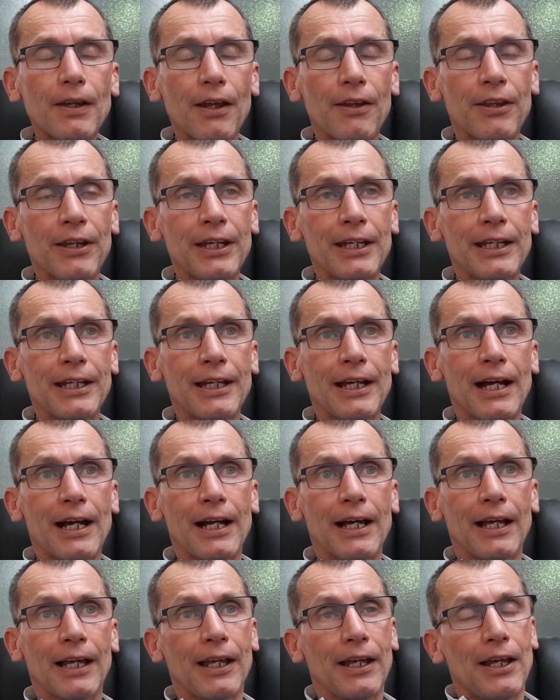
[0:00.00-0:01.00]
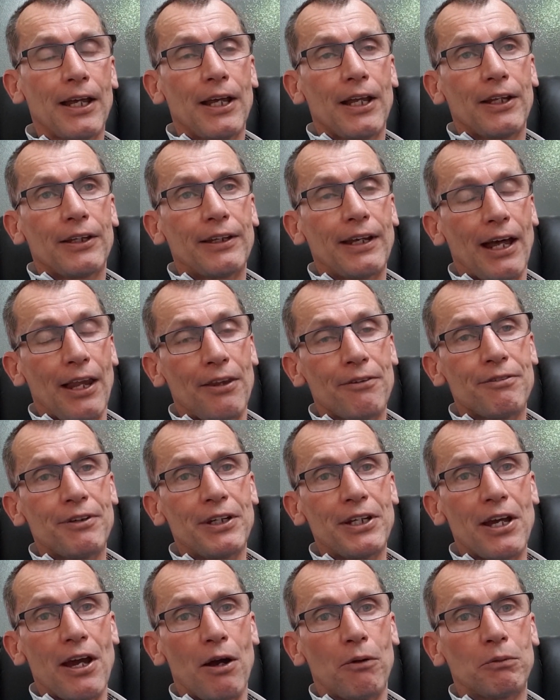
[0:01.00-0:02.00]
The other
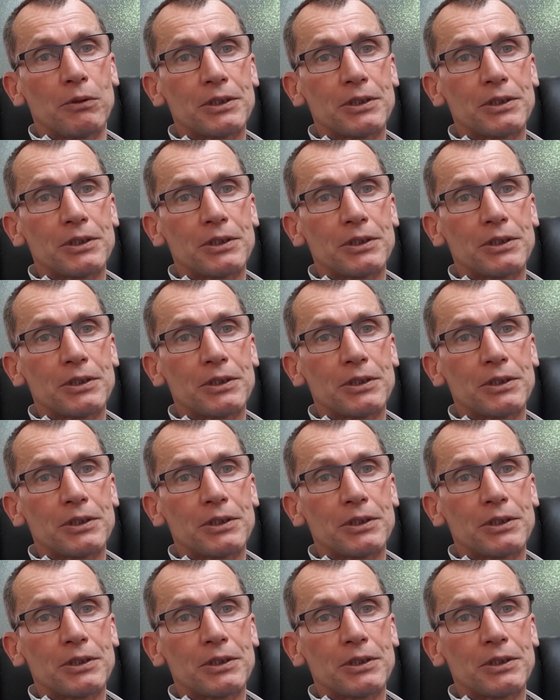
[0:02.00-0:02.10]
video